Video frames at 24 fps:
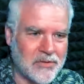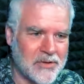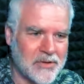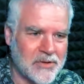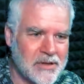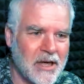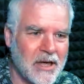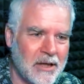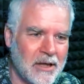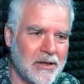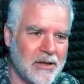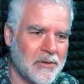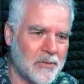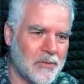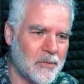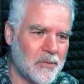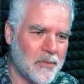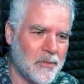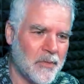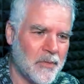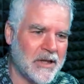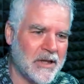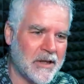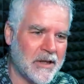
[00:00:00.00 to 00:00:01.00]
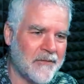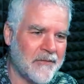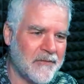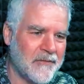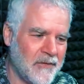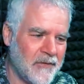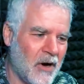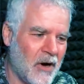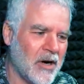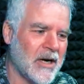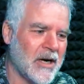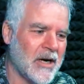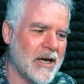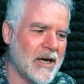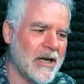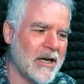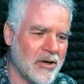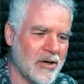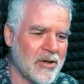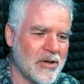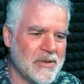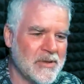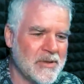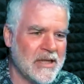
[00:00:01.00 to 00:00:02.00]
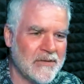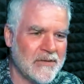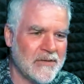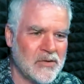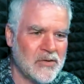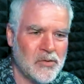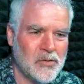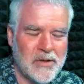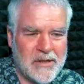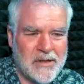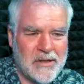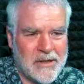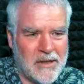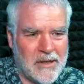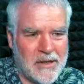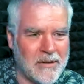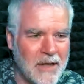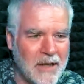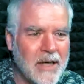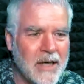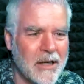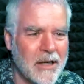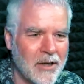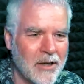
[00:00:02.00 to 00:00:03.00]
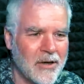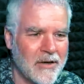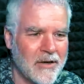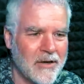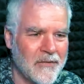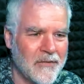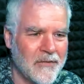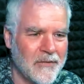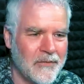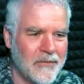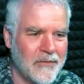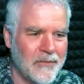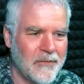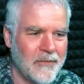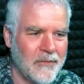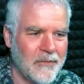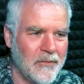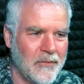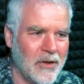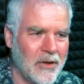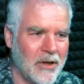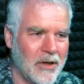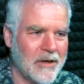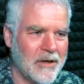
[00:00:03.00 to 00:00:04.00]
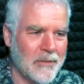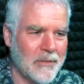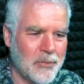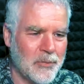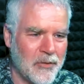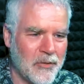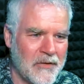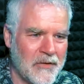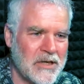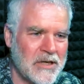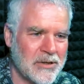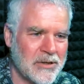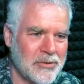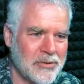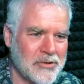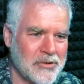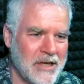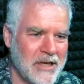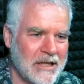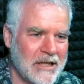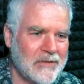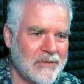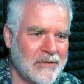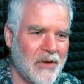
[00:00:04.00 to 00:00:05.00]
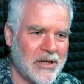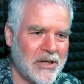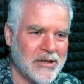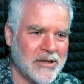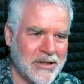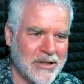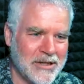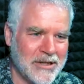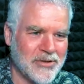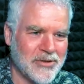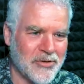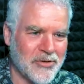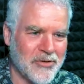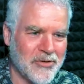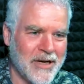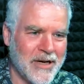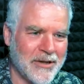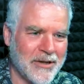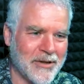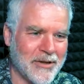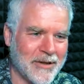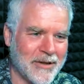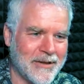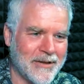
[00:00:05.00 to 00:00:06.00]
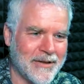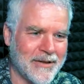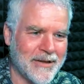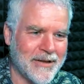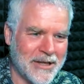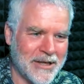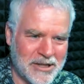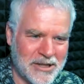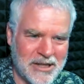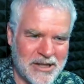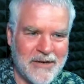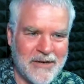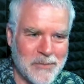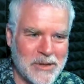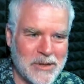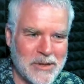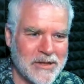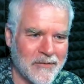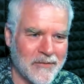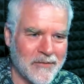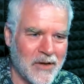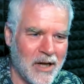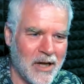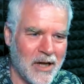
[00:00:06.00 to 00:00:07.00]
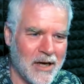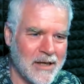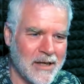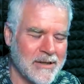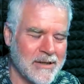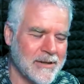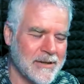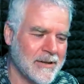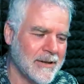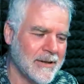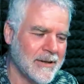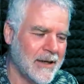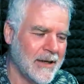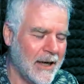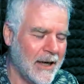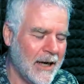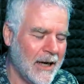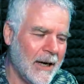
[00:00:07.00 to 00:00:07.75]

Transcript: So, but they've finally got themselves sorted. So, yeah, a lot of a lot of professional satisfaction is around the achievements of clients. Mm-hmm.